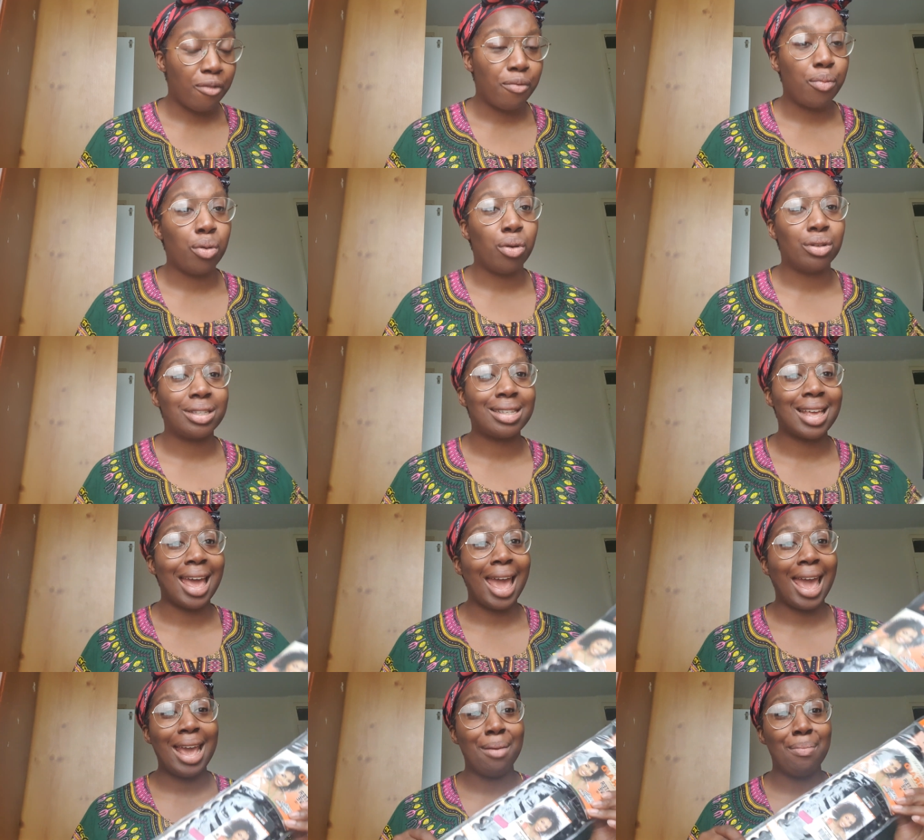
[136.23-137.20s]
Bought
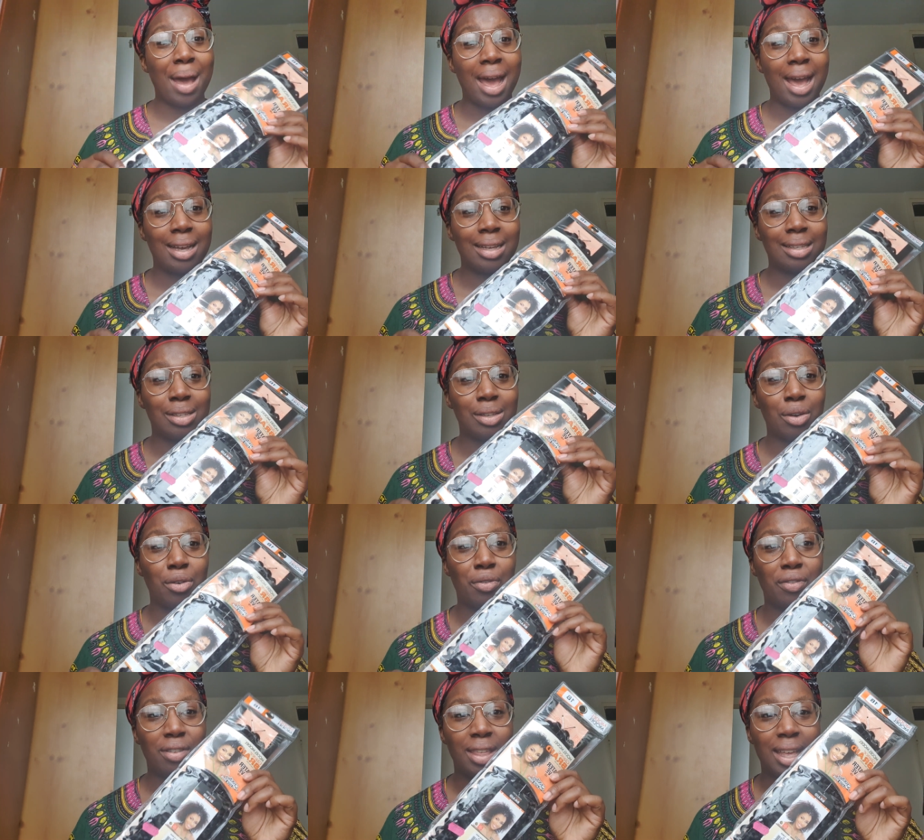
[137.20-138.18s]
8 packs
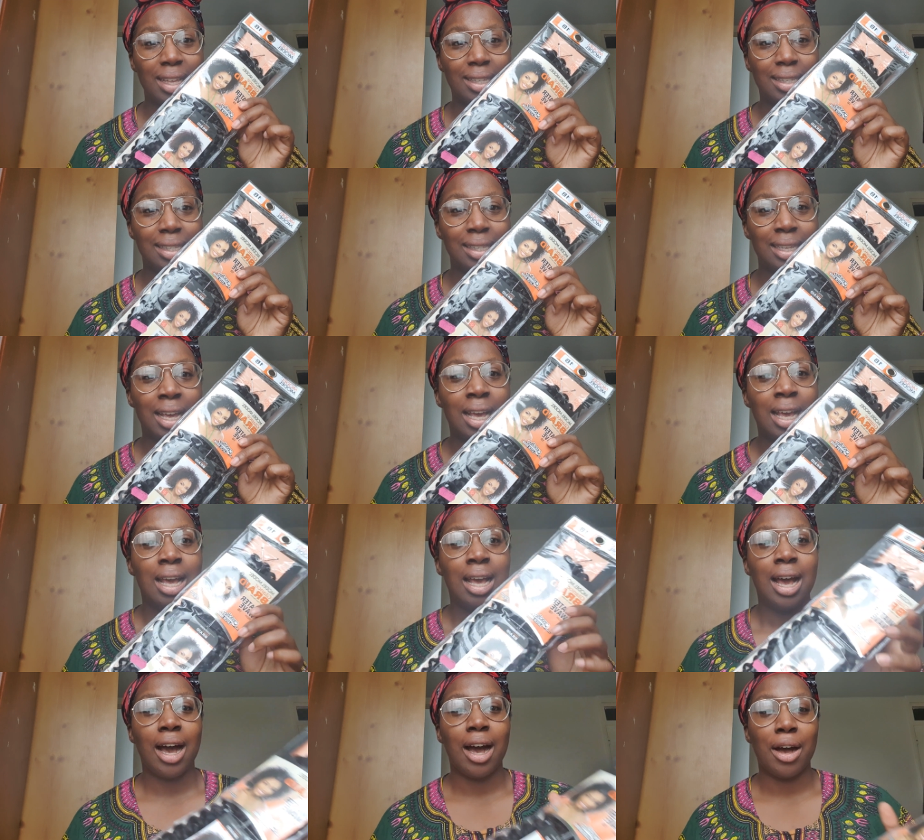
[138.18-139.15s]
of this
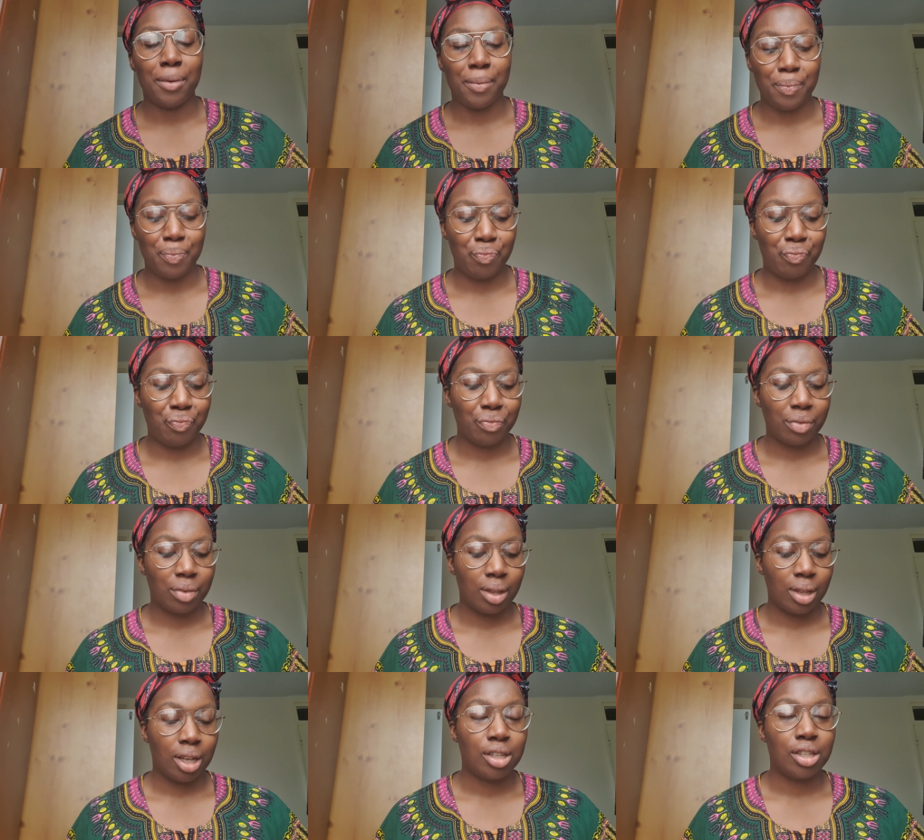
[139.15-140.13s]
to
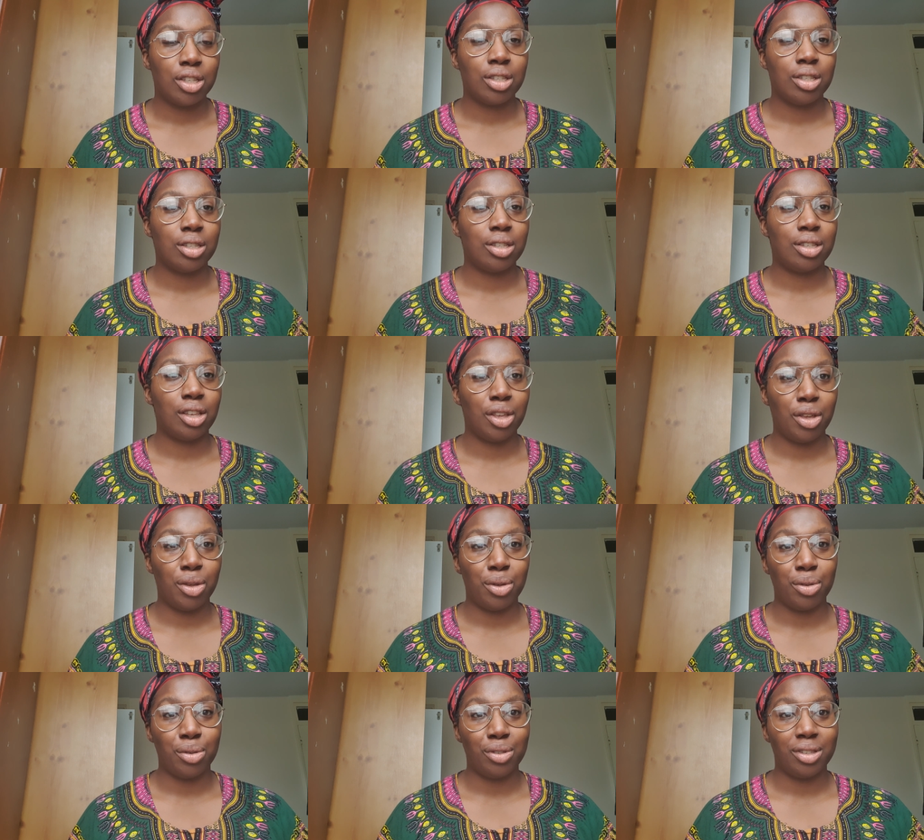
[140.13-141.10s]

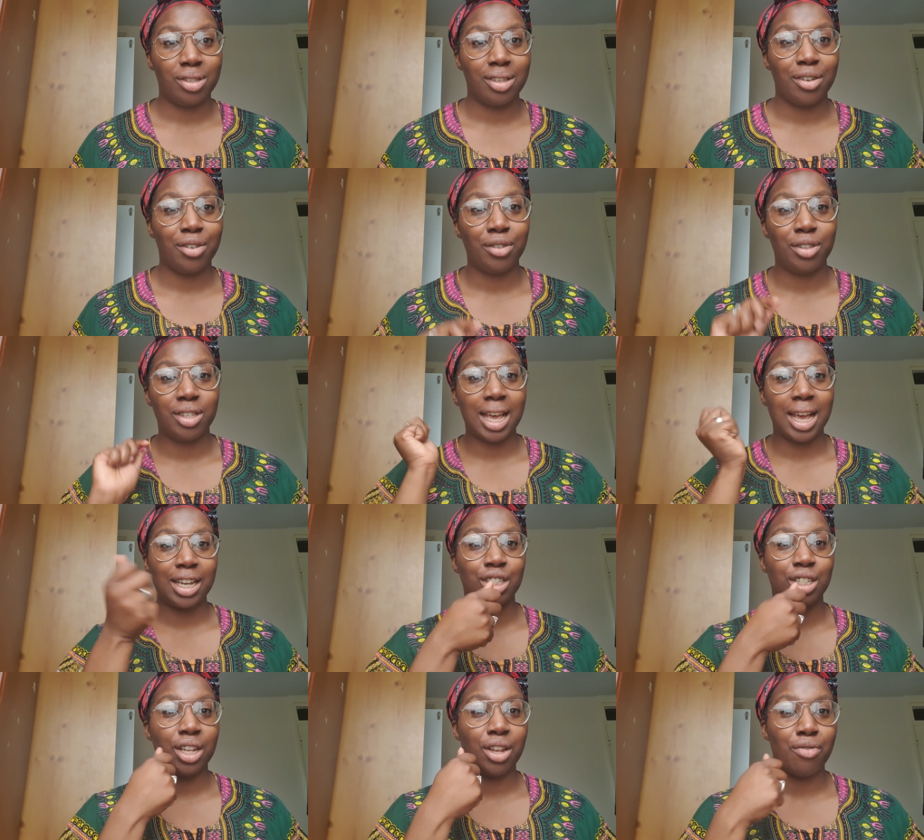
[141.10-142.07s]
use to
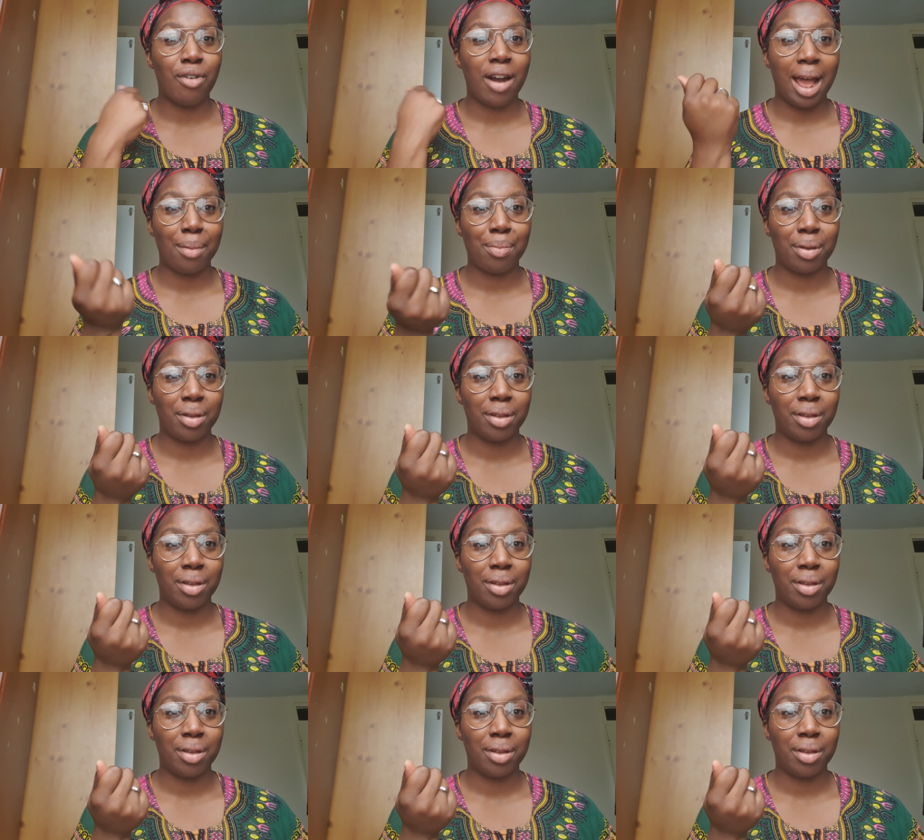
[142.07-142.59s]
actually wrap.